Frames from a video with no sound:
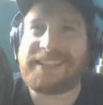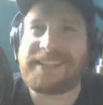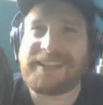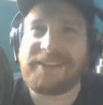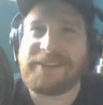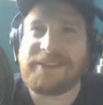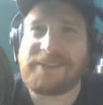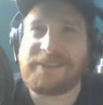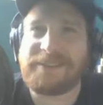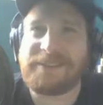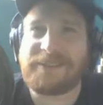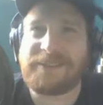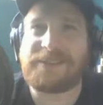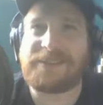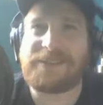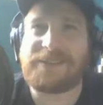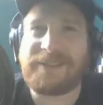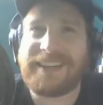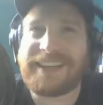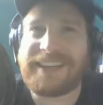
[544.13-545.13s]
Derek Lewis's
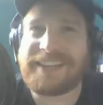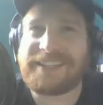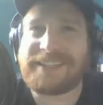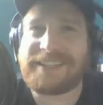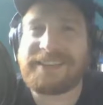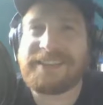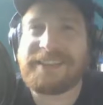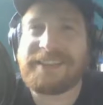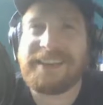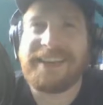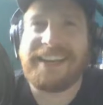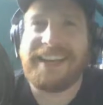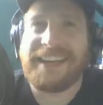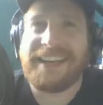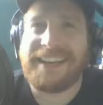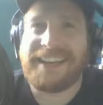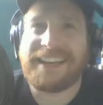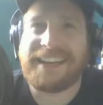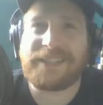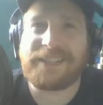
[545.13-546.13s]
trick isn't
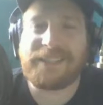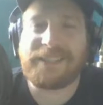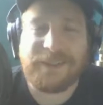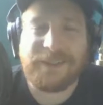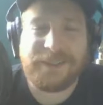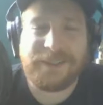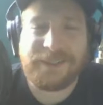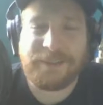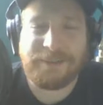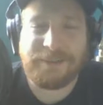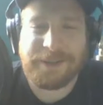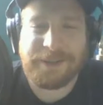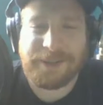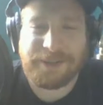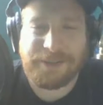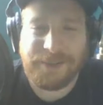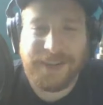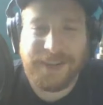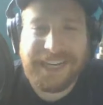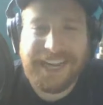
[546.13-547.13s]
necessarily so much a
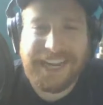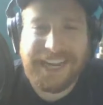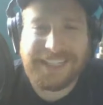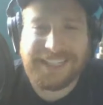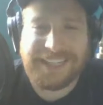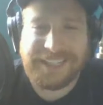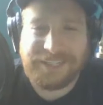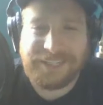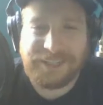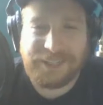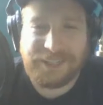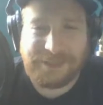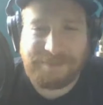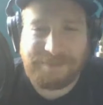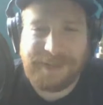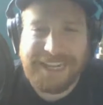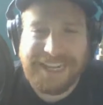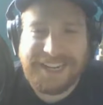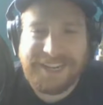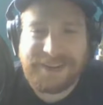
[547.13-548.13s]
trick as it is just
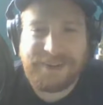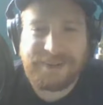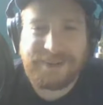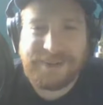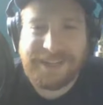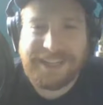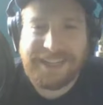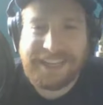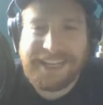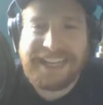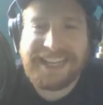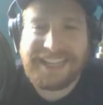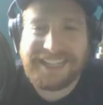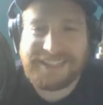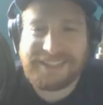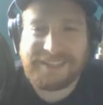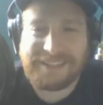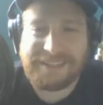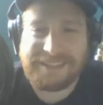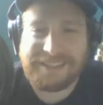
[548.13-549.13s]
being who he
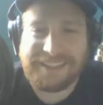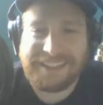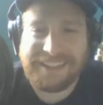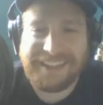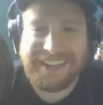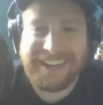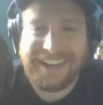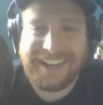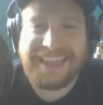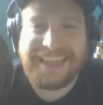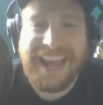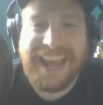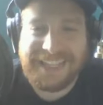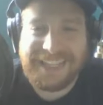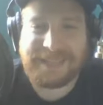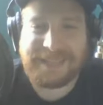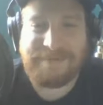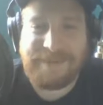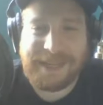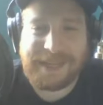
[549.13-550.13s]
is, and that's
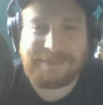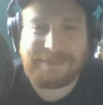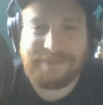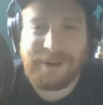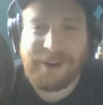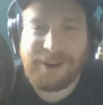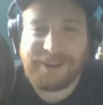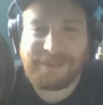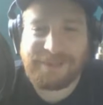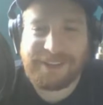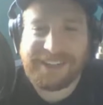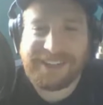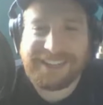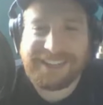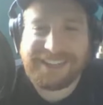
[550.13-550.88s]
the best part of it.